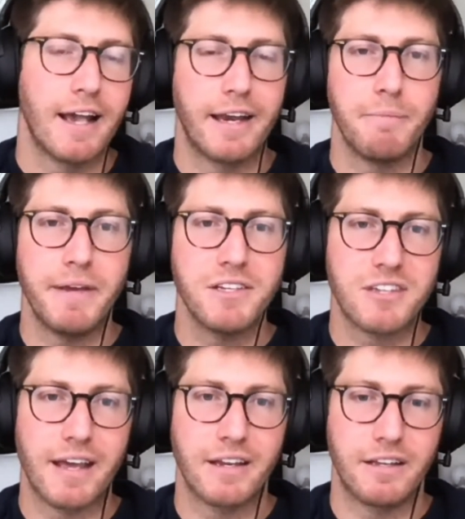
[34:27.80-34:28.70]
And it means
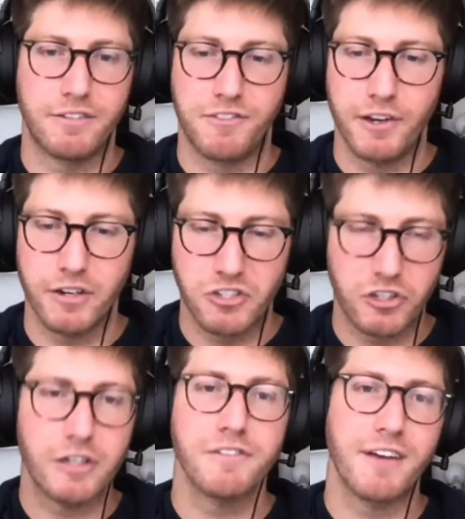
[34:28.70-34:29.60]
that if they're a
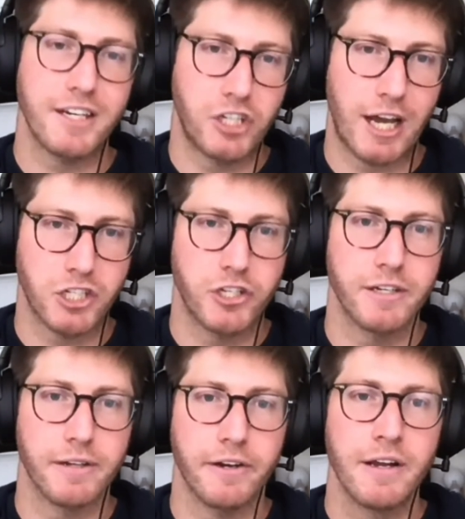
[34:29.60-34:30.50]
certified Josh
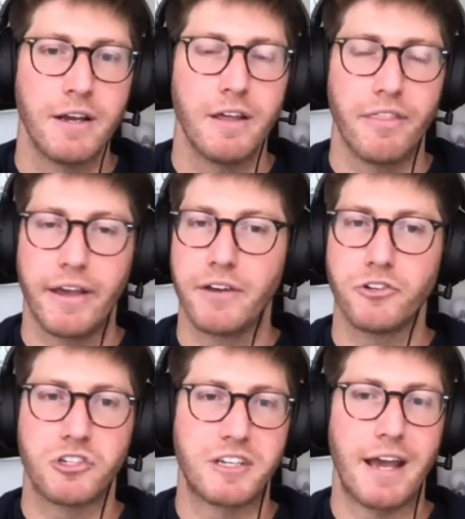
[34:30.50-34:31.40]
dealer, they
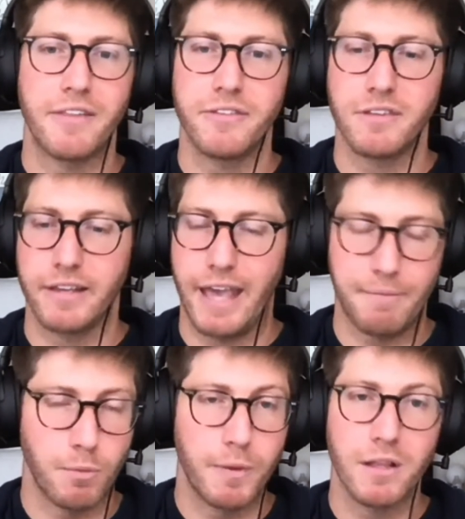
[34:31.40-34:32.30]
understand the
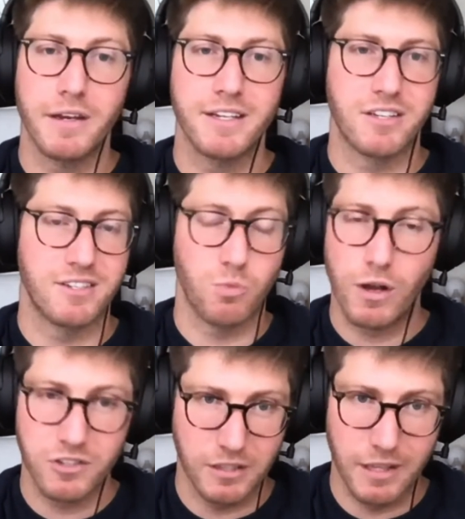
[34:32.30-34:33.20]
capabilities as
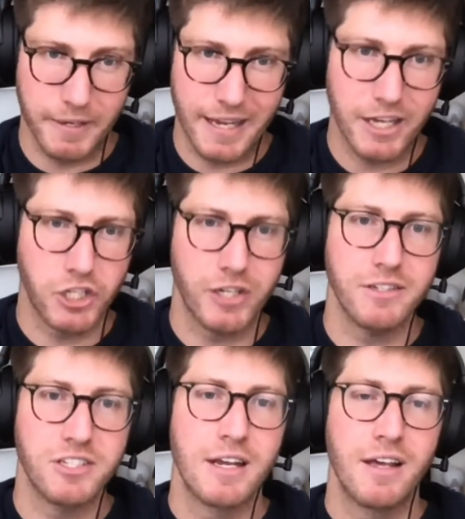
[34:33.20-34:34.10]
well as the
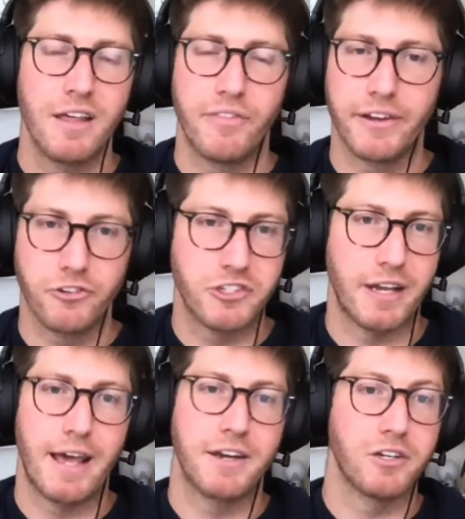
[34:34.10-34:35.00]
limitations. They
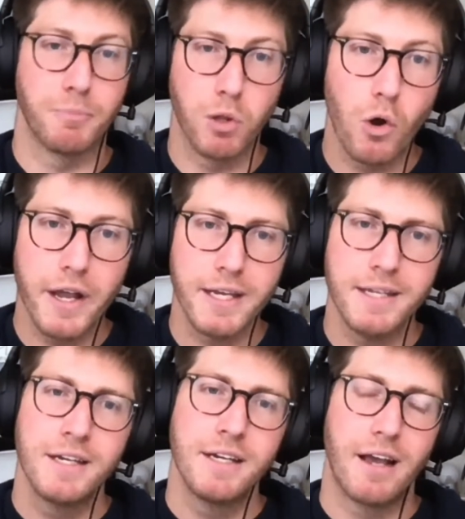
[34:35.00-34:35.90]
understand how to deploy
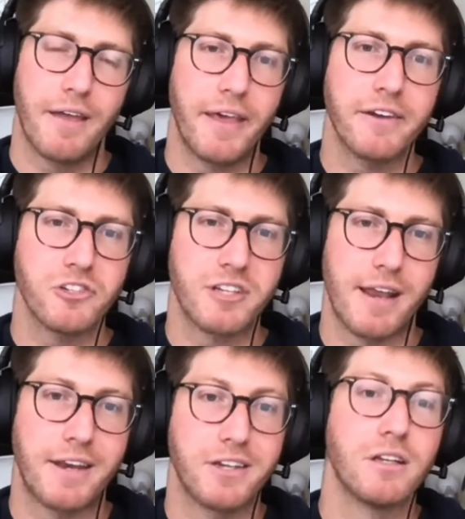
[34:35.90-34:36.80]
it, and they understand
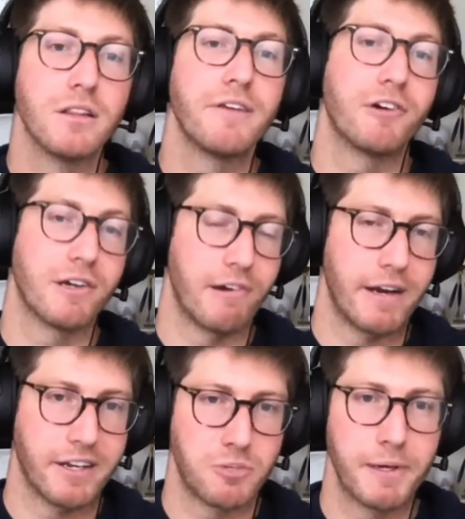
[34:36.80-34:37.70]
how to deliver a great
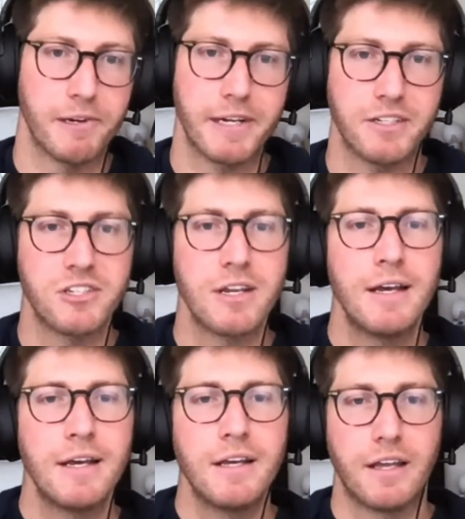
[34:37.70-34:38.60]
experience.
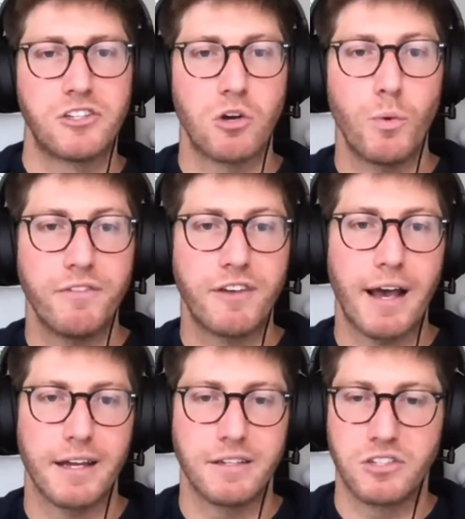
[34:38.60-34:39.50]
And so we've
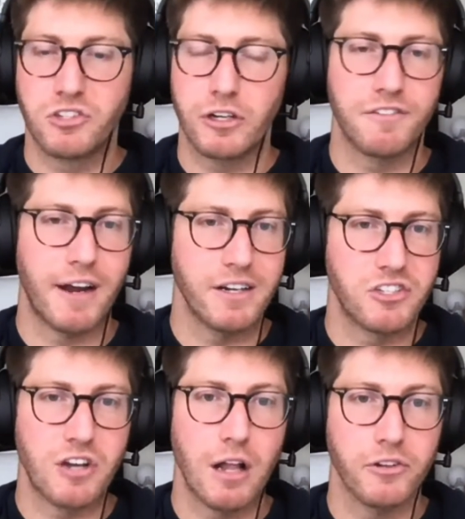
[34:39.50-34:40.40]
got certified
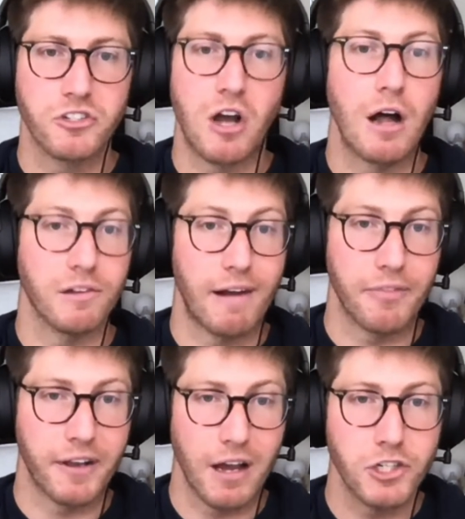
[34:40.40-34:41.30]
installers all around
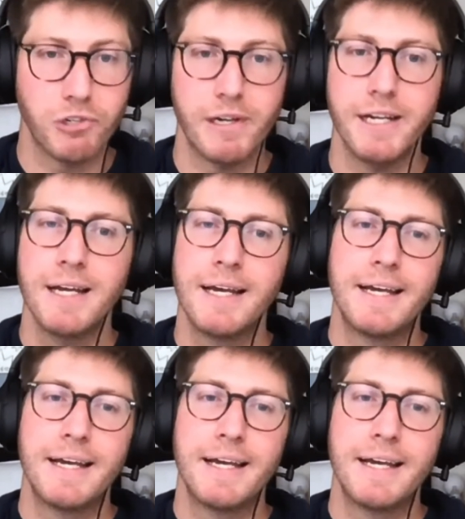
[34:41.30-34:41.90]
the country.